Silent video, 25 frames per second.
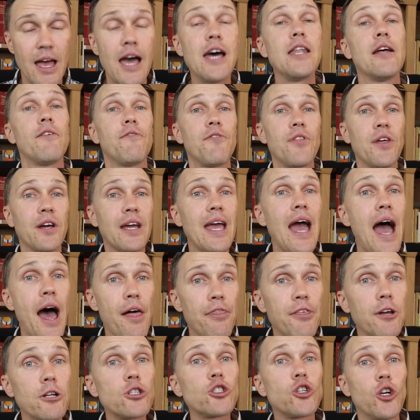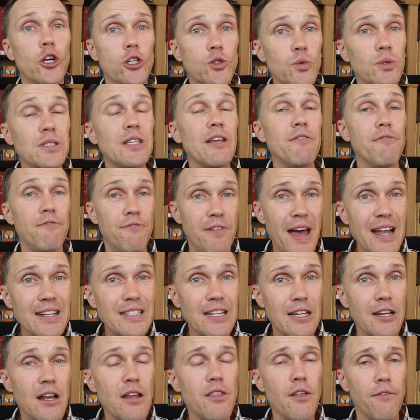And if the Catholic Church was
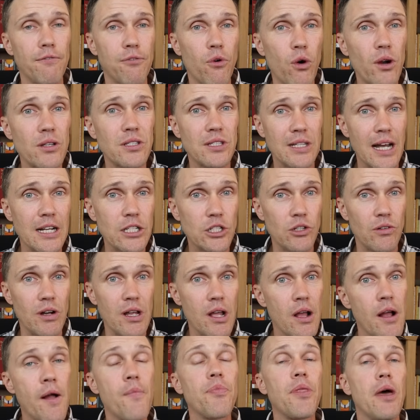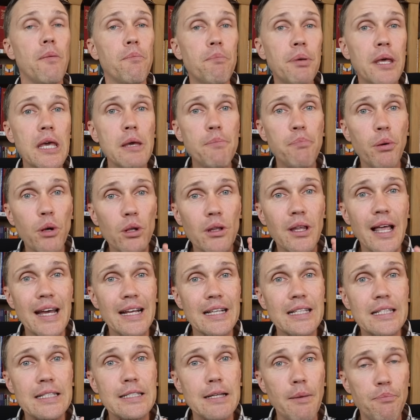invented in the fourth century, then people
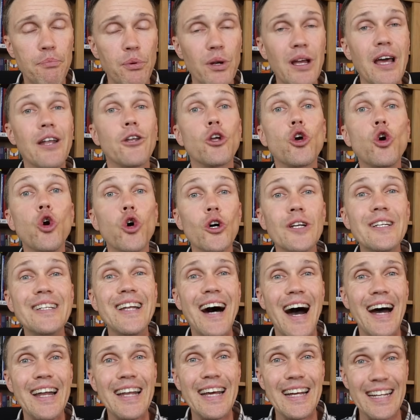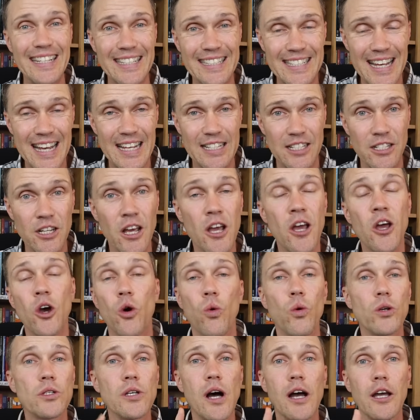like Cyprian could not exist,
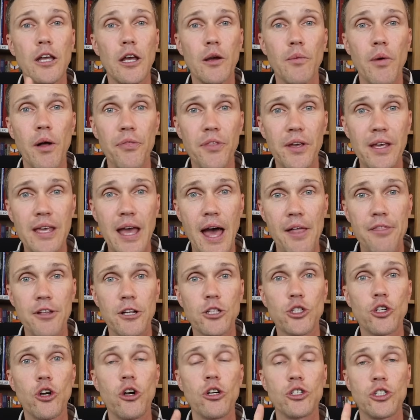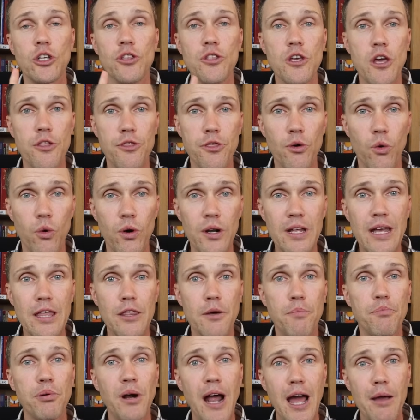who are talking about the Catholic Church and the authority
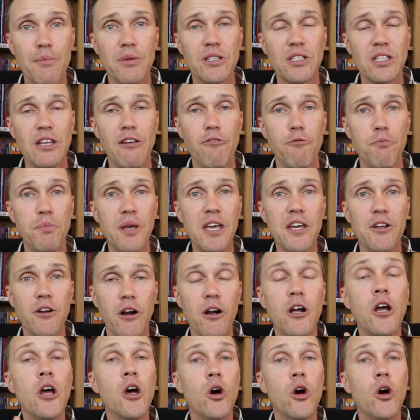and the primacy of Peter,